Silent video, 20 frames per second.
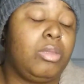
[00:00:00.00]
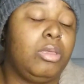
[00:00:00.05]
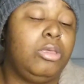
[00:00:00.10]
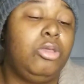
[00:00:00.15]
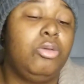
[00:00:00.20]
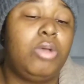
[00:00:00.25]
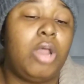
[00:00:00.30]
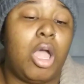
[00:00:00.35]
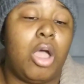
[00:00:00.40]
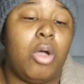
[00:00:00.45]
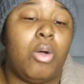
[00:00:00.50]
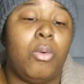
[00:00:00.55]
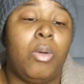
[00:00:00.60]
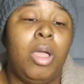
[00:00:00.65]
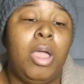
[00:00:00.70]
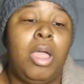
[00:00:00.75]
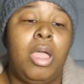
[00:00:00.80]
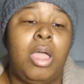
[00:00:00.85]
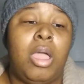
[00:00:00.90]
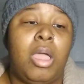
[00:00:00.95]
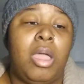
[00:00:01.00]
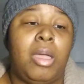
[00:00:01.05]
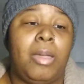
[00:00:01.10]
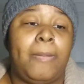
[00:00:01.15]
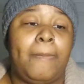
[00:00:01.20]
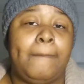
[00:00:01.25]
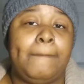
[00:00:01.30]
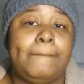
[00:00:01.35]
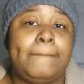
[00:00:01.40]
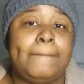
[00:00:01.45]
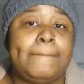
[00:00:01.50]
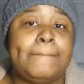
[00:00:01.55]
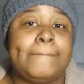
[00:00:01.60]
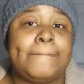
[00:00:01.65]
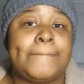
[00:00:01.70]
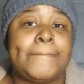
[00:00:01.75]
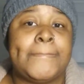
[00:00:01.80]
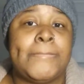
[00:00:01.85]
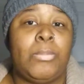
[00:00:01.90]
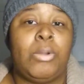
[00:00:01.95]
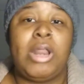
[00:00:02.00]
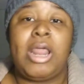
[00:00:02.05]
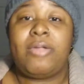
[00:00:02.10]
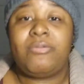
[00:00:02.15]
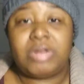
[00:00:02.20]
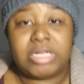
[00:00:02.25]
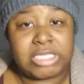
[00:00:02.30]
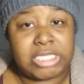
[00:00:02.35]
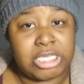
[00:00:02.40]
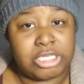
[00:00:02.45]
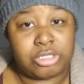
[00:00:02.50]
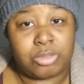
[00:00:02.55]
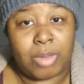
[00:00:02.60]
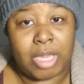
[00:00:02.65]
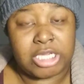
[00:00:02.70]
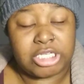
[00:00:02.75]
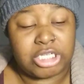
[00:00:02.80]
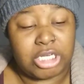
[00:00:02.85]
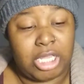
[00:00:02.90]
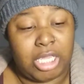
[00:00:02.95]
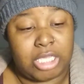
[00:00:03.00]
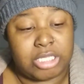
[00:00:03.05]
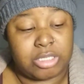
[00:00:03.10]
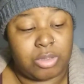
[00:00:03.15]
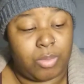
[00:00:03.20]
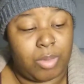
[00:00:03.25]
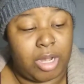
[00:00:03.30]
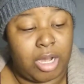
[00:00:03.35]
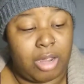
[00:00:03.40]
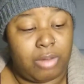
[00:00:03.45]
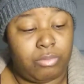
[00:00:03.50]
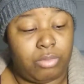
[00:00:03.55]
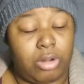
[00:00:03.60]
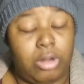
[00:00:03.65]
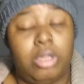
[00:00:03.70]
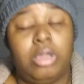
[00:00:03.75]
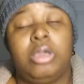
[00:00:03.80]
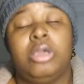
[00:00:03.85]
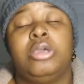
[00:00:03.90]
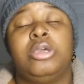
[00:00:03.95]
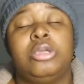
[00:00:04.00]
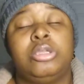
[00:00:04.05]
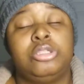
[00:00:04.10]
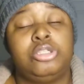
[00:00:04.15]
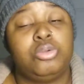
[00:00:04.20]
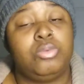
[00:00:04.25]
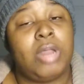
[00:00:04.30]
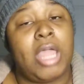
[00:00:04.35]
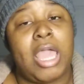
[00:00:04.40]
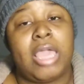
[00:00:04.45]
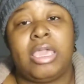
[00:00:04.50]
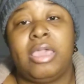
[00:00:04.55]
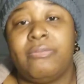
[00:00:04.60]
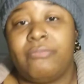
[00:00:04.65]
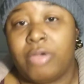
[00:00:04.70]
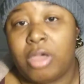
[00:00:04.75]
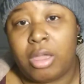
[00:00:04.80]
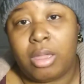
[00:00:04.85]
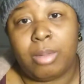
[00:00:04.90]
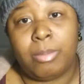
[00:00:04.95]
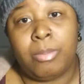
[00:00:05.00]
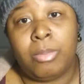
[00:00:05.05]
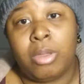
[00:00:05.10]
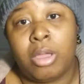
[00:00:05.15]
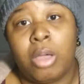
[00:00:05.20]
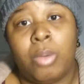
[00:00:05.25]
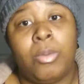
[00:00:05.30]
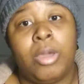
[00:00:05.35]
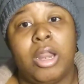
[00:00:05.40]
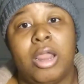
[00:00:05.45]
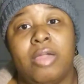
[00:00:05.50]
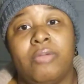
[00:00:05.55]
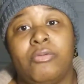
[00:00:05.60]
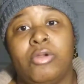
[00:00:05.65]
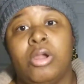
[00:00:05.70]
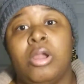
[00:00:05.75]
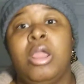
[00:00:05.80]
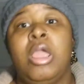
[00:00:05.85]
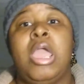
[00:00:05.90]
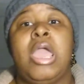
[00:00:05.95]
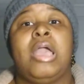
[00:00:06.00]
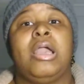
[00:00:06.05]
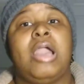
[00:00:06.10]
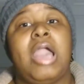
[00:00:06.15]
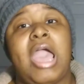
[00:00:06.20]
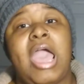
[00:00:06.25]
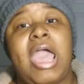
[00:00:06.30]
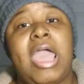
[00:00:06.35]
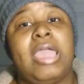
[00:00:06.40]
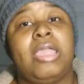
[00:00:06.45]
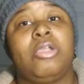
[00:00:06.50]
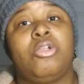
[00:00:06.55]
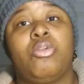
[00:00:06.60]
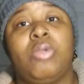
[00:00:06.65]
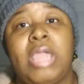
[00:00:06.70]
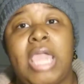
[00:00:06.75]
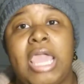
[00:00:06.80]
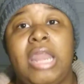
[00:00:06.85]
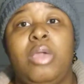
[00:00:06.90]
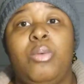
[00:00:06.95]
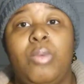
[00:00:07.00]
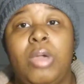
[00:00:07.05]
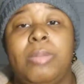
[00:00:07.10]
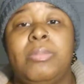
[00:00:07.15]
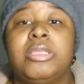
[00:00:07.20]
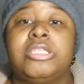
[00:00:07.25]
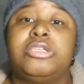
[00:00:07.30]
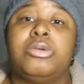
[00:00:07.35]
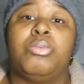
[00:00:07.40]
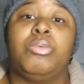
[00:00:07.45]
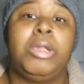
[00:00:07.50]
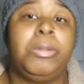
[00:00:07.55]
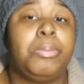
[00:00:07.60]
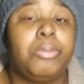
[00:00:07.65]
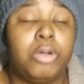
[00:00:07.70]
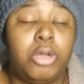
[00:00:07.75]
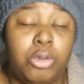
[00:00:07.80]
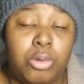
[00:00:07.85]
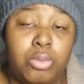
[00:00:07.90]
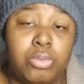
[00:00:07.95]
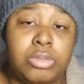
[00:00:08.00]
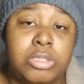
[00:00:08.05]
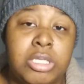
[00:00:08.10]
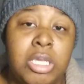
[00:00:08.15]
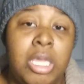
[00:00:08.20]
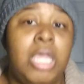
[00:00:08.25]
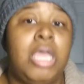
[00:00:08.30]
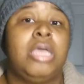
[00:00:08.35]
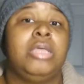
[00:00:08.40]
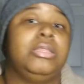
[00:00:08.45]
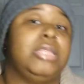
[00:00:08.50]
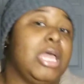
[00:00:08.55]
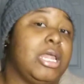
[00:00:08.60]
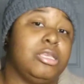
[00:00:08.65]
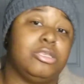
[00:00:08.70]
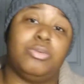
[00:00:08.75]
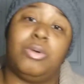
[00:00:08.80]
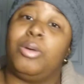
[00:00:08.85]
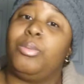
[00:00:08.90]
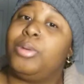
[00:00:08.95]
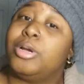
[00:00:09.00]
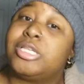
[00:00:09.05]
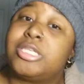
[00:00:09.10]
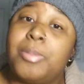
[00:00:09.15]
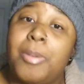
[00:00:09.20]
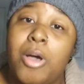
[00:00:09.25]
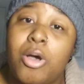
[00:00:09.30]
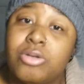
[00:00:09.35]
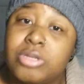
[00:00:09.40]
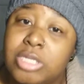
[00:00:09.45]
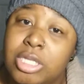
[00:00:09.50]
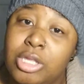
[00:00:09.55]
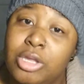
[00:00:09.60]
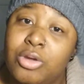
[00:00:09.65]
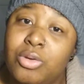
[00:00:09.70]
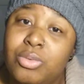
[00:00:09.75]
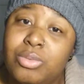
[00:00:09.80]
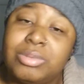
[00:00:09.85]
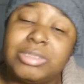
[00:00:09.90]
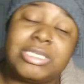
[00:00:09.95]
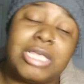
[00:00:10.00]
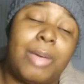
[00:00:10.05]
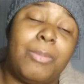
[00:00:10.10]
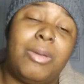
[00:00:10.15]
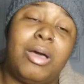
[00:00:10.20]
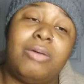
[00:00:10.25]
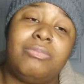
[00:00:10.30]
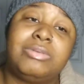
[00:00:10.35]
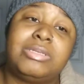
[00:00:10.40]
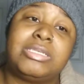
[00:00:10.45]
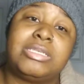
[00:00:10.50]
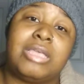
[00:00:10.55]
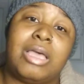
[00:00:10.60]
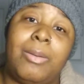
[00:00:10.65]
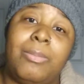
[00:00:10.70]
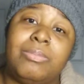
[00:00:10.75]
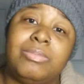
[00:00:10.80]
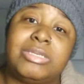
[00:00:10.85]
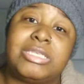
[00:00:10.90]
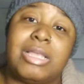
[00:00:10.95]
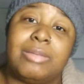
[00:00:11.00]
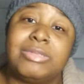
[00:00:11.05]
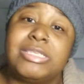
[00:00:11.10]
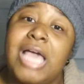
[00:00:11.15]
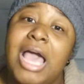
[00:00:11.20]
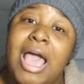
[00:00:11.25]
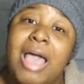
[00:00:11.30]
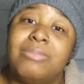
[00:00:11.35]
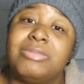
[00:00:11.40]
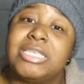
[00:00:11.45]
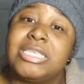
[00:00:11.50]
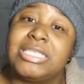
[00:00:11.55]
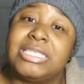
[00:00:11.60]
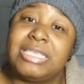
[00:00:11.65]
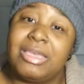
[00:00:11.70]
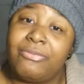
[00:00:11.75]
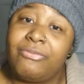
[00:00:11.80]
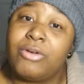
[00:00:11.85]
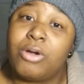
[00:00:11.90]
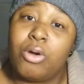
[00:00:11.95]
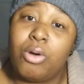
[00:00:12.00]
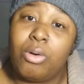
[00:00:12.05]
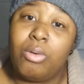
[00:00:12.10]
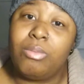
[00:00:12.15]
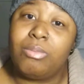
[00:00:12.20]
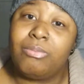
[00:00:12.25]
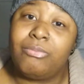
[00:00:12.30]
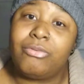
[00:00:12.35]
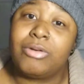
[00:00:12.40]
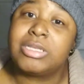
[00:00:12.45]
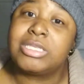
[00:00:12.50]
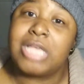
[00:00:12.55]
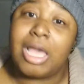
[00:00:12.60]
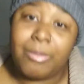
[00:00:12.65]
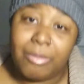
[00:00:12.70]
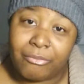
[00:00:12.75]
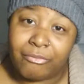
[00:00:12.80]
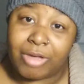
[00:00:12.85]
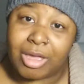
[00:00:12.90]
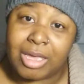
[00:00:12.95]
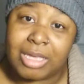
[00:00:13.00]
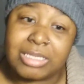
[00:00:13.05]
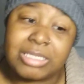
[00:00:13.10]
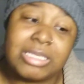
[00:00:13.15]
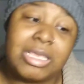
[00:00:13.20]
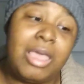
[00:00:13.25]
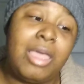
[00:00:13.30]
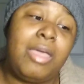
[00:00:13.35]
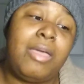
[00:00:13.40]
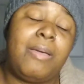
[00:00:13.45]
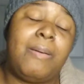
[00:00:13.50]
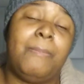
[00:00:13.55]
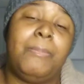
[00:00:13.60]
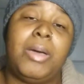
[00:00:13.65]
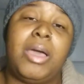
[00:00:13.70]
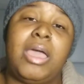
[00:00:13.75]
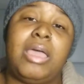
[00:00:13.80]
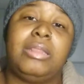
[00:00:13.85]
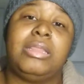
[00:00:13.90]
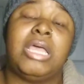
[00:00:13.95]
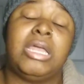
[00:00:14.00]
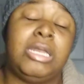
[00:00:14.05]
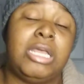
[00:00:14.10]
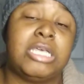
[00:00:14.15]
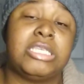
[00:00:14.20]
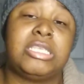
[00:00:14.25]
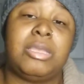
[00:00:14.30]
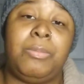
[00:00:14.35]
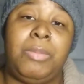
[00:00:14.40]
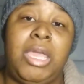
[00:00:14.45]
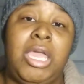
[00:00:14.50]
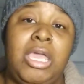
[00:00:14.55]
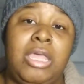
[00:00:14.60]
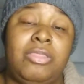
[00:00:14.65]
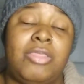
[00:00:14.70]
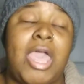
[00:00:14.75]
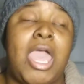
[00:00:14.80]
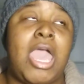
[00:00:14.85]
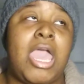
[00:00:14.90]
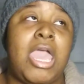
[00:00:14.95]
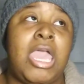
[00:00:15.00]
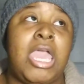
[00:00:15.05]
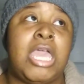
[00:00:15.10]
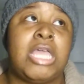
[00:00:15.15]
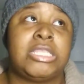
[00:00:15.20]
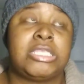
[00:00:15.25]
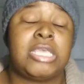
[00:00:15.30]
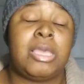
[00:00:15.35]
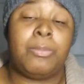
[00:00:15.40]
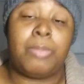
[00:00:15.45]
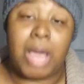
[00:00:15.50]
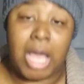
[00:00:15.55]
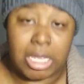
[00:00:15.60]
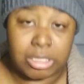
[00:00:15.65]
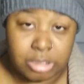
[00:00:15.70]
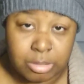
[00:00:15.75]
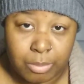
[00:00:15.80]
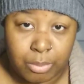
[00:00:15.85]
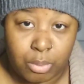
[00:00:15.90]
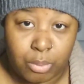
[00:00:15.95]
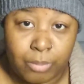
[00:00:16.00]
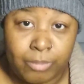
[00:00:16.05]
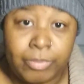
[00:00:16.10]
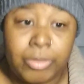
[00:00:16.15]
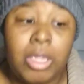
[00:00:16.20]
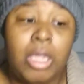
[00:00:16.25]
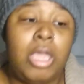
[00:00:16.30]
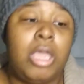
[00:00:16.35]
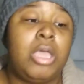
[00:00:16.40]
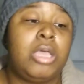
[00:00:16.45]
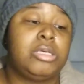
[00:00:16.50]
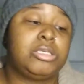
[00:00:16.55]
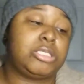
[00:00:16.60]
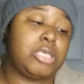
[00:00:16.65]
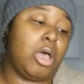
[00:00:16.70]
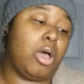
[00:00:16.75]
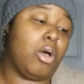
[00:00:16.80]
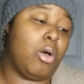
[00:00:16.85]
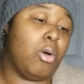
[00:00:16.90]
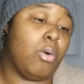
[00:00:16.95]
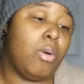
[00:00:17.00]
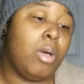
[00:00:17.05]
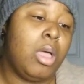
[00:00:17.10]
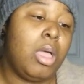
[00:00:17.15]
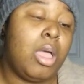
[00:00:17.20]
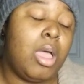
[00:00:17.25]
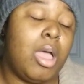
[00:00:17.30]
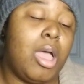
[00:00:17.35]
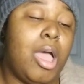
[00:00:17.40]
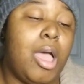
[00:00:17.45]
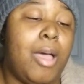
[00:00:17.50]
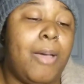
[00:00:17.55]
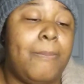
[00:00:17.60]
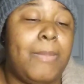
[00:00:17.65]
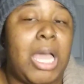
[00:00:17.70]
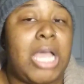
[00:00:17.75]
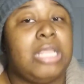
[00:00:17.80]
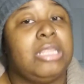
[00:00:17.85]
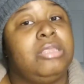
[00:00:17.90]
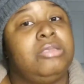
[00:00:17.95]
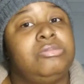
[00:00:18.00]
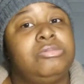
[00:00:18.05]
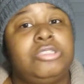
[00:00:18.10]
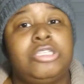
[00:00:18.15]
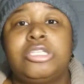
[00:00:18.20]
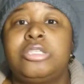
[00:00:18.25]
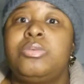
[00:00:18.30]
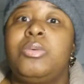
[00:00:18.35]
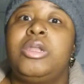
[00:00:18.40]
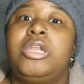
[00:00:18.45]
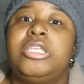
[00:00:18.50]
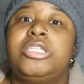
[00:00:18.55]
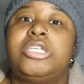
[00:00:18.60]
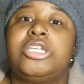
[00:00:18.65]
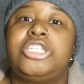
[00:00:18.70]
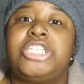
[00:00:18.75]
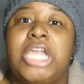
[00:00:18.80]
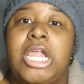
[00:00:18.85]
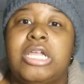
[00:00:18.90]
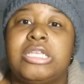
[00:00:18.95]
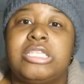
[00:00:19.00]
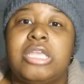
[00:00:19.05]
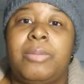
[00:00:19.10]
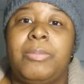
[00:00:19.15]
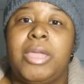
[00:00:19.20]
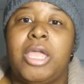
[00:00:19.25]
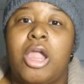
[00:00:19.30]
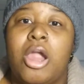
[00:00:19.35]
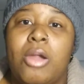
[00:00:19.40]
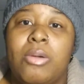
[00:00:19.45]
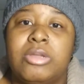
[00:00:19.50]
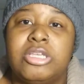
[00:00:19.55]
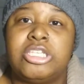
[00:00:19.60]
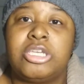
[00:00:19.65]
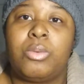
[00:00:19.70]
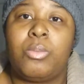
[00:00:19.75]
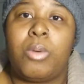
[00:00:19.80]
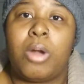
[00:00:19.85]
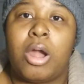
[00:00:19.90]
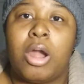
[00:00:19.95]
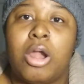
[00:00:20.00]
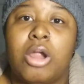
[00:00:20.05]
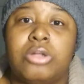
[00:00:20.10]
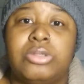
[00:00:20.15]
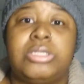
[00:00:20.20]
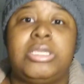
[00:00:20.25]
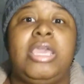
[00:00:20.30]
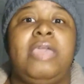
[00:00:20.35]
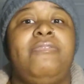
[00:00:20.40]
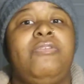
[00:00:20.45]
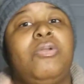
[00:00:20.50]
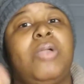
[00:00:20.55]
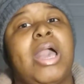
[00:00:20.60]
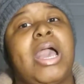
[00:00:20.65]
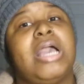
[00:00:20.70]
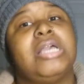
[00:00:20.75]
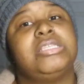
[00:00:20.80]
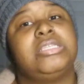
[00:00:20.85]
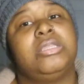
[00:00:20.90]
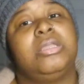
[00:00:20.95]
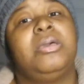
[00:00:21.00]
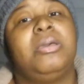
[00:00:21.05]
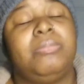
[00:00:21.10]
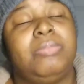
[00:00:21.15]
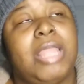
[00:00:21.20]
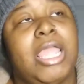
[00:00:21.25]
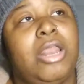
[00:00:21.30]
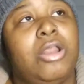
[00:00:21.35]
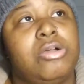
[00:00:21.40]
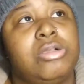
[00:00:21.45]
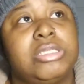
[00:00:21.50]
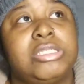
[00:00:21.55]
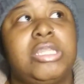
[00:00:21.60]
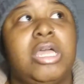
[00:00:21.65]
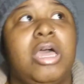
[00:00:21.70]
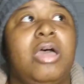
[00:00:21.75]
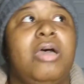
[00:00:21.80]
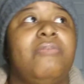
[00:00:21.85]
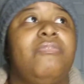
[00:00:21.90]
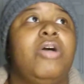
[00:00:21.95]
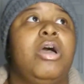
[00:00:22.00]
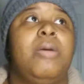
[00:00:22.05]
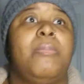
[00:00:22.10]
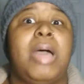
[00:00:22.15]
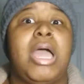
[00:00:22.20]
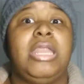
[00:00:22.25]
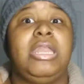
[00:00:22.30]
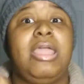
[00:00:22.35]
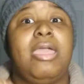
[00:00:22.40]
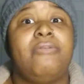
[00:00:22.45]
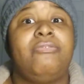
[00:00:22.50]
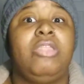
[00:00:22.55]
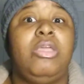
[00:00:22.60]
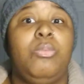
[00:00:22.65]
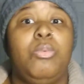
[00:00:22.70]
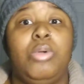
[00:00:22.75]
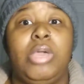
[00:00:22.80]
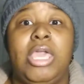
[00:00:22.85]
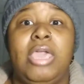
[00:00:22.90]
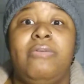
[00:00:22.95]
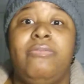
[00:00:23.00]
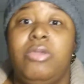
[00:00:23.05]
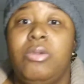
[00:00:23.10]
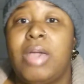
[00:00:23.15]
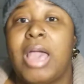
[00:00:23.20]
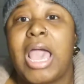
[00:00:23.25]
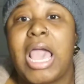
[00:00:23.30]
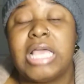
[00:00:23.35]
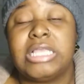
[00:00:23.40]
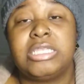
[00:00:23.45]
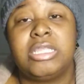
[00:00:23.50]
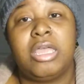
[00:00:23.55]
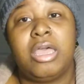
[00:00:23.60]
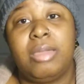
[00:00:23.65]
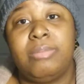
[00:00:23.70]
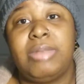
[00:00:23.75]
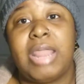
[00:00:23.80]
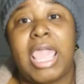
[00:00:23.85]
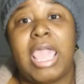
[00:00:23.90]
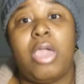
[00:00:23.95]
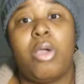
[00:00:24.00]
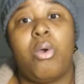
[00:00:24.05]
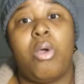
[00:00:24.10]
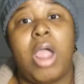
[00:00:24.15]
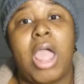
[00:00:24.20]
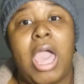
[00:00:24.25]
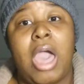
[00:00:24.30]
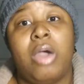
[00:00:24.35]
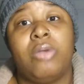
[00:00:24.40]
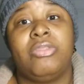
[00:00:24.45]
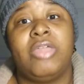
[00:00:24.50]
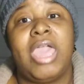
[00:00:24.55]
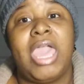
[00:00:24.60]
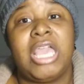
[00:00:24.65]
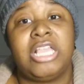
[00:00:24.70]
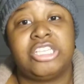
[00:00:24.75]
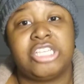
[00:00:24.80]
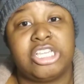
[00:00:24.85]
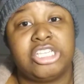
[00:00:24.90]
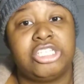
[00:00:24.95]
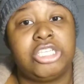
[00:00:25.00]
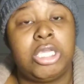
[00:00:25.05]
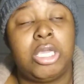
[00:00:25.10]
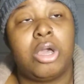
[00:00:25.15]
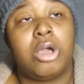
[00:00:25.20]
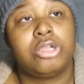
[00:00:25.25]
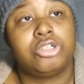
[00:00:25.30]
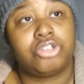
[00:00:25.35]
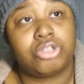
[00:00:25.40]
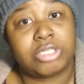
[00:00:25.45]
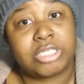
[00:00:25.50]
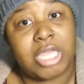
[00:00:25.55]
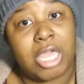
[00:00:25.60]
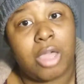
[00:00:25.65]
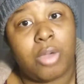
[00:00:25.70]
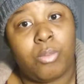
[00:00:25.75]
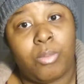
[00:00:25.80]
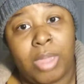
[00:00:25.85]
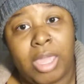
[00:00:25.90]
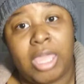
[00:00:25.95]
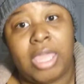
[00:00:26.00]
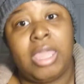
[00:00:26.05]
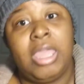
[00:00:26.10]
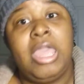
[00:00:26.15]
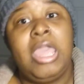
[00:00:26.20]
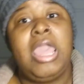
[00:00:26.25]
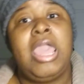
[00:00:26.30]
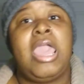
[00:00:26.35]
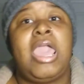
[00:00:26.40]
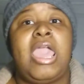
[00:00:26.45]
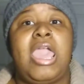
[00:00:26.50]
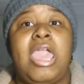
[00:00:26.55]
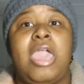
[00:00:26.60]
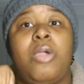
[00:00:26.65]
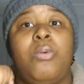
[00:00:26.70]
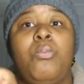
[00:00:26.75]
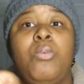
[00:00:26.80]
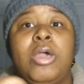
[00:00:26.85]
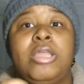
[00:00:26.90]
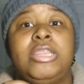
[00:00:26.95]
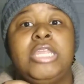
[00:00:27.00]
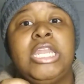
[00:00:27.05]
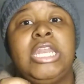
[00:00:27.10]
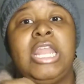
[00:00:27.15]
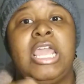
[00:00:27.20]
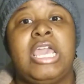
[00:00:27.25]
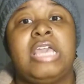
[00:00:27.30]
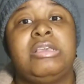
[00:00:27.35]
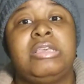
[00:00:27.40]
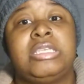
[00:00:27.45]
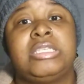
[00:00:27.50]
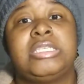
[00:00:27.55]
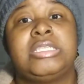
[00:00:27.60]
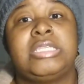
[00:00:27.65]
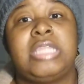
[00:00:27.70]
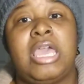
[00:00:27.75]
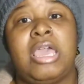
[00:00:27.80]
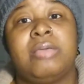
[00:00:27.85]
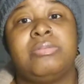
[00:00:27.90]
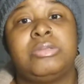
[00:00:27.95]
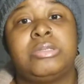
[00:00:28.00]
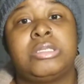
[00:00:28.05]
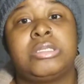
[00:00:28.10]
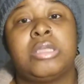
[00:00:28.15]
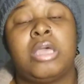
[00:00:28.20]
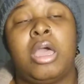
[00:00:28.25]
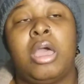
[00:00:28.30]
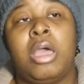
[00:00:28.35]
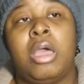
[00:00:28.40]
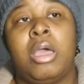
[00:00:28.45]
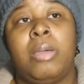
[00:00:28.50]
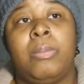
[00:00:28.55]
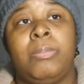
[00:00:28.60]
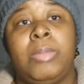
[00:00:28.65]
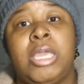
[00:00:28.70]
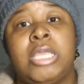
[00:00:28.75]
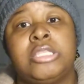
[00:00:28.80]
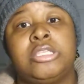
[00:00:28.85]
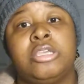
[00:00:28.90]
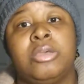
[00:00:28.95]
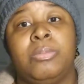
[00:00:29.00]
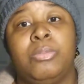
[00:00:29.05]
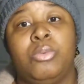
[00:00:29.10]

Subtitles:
you know, whatever the situation is or whatever, do not give up. Or whatever. God created women to reproduce. That is what we're supposed to do. Sometimes it's difficult for some of us, but that doesn't mean that it's impossible. So I just wanted to share some encouraging words, give you guys an update on stuff. I definitely will give you guys an update on how the HSG ultrasound went and what the next steps into